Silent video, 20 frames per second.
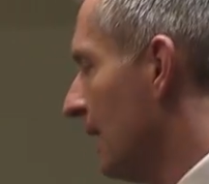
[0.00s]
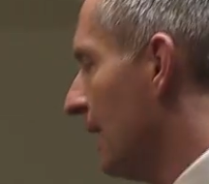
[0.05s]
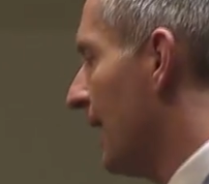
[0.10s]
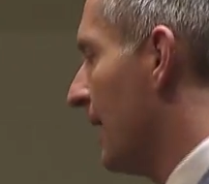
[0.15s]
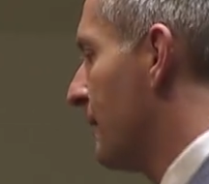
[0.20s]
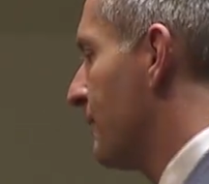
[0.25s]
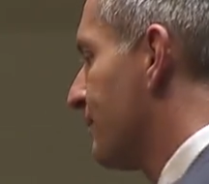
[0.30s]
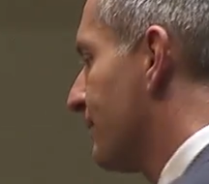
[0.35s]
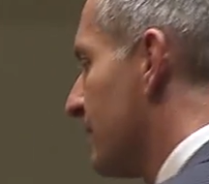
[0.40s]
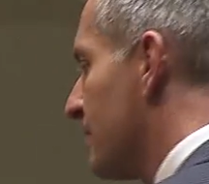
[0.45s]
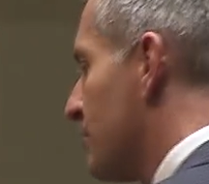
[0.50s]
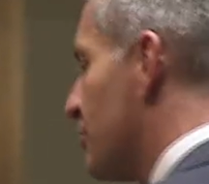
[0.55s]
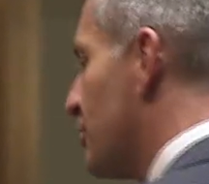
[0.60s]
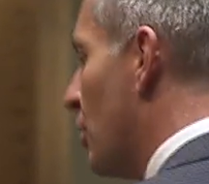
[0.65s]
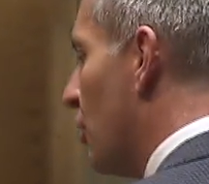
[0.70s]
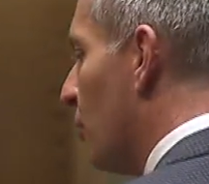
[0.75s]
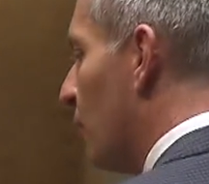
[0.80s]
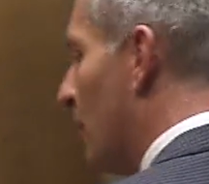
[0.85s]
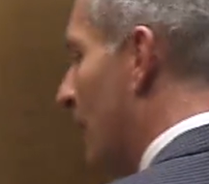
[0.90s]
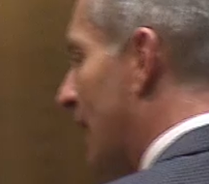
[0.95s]
Um,
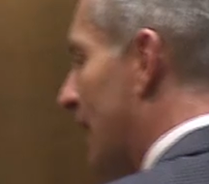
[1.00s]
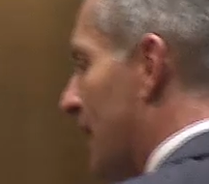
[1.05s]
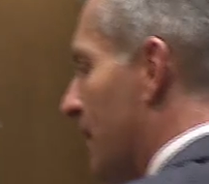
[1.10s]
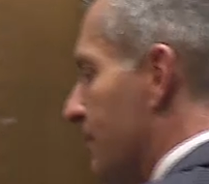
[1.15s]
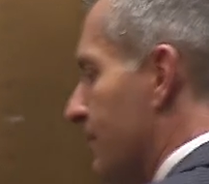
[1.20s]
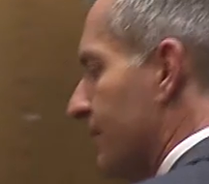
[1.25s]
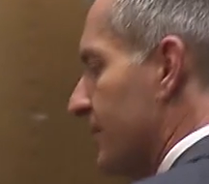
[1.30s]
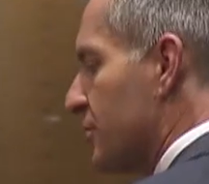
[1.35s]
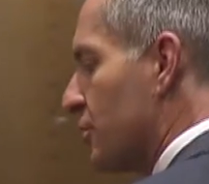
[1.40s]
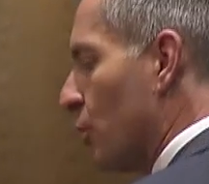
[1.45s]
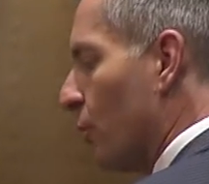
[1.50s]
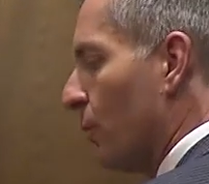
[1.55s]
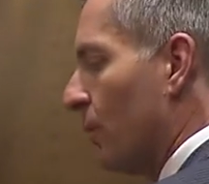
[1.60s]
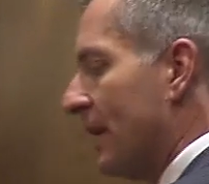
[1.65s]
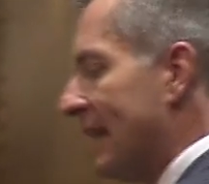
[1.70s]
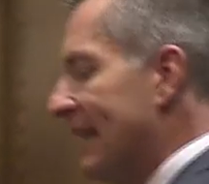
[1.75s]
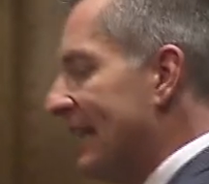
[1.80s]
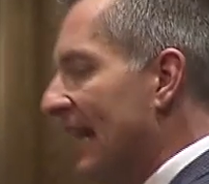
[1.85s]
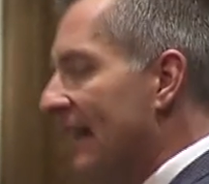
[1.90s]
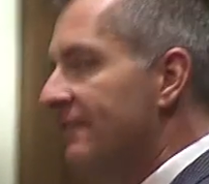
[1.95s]
so, um, so
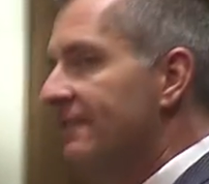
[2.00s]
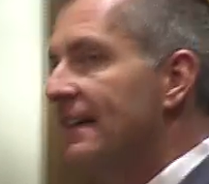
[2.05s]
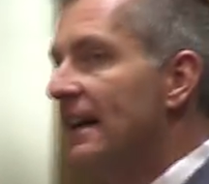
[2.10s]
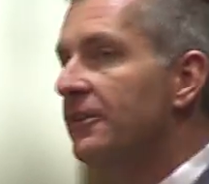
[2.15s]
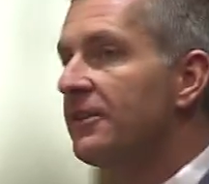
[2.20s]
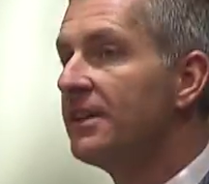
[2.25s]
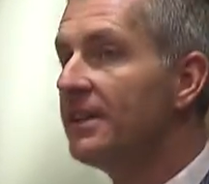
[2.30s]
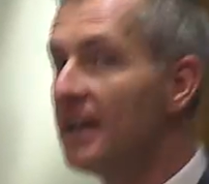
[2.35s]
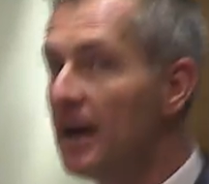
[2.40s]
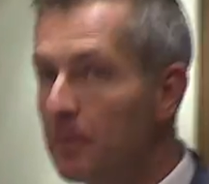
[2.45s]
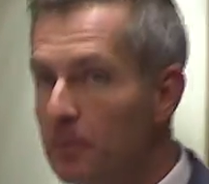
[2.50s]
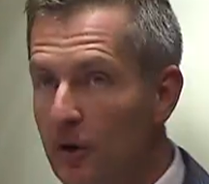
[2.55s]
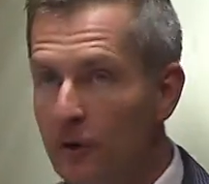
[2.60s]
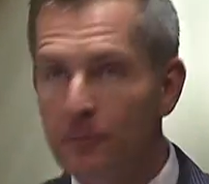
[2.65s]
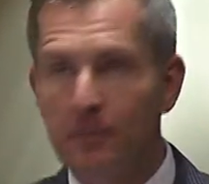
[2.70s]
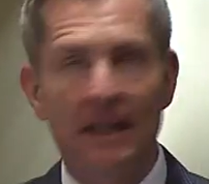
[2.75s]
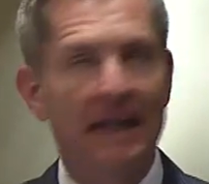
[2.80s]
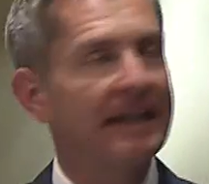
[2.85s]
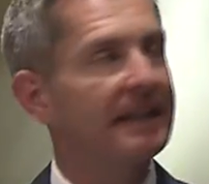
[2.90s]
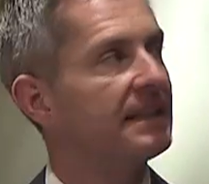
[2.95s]
we have found a number
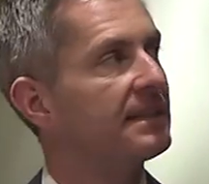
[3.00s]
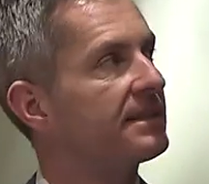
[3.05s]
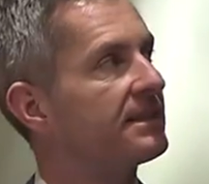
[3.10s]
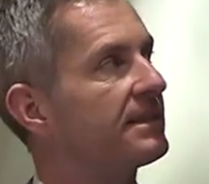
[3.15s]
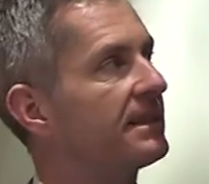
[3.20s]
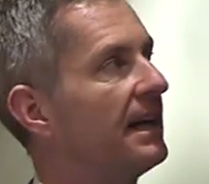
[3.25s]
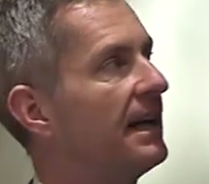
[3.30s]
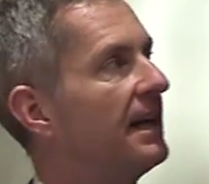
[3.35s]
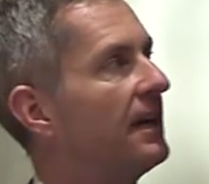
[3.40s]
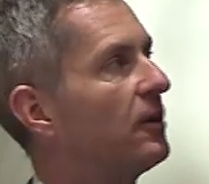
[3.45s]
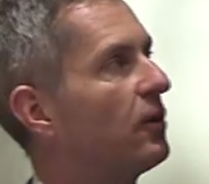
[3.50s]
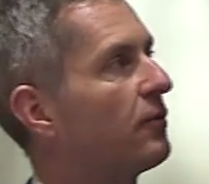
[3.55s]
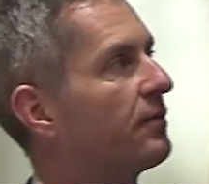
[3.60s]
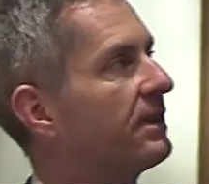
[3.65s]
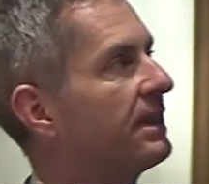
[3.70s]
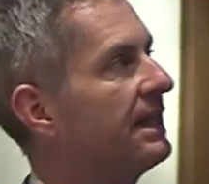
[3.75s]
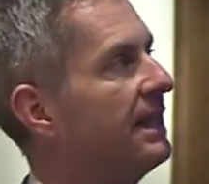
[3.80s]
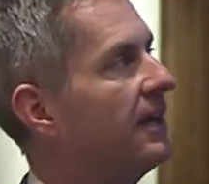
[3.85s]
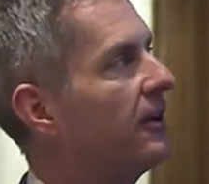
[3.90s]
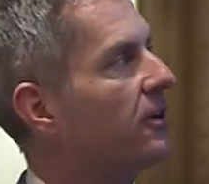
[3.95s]
of planets uh, over
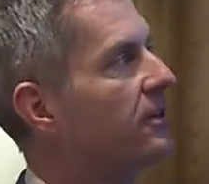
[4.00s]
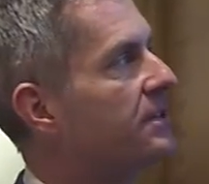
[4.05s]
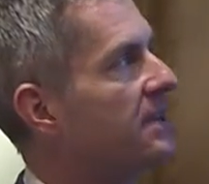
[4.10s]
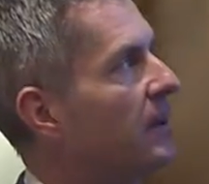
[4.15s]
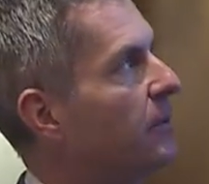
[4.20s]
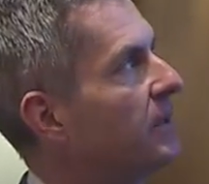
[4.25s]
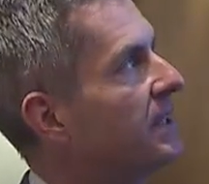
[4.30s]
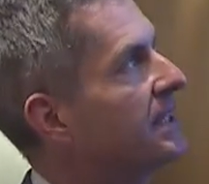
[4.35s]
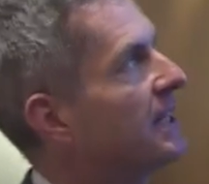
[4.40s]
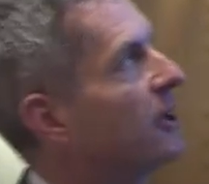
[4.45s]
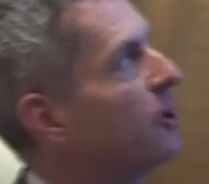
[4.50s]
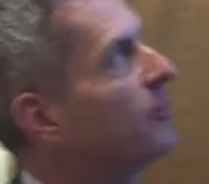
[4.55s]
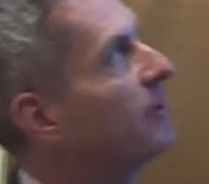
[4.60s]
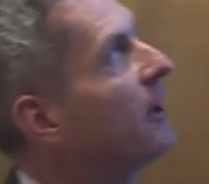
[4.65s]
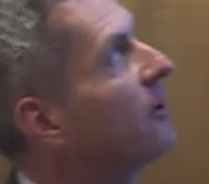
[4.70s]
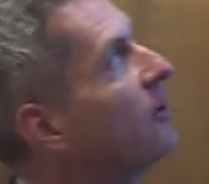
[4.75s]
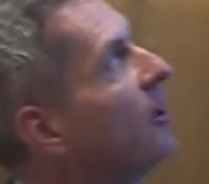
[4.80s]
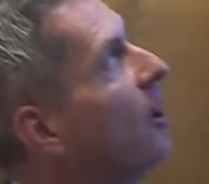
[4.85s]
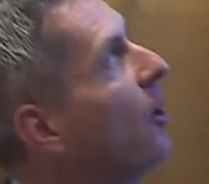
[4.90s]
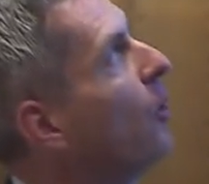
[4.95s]
the years. I want to tell you
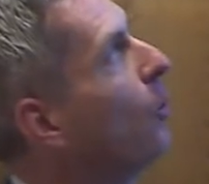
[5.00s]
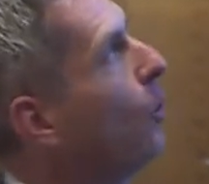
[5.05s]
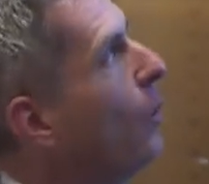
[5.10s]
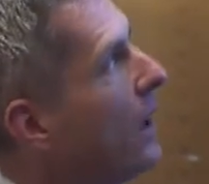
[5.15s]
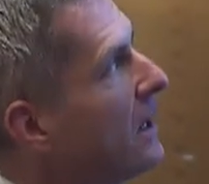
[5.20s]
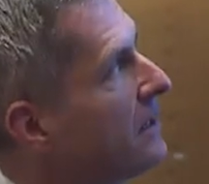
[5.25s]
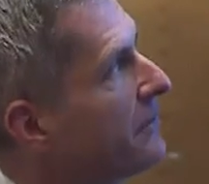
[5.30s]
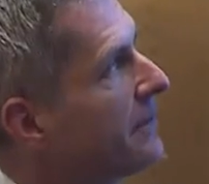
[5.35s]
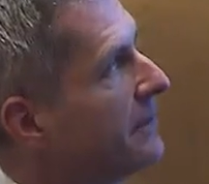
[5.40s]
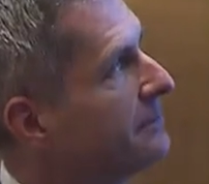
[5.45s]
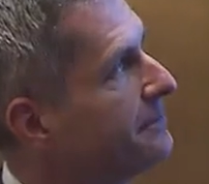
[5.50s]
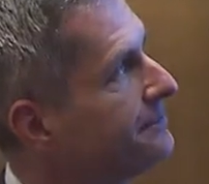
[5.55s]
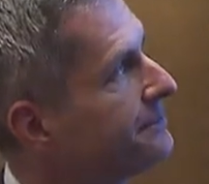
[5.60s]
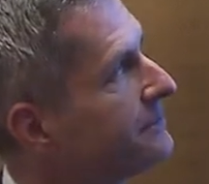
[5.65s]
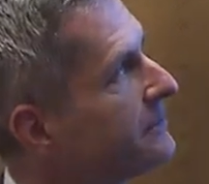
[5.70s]
about one of them,